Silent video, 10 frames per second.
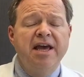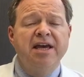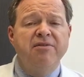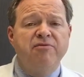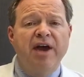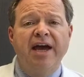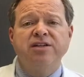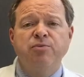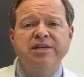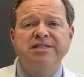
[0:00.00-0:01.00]
In
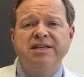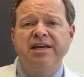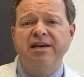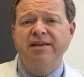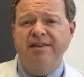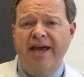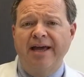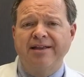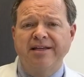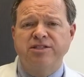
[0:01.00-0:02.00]
fact, we see
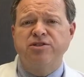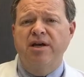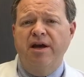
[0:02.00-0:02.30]
that this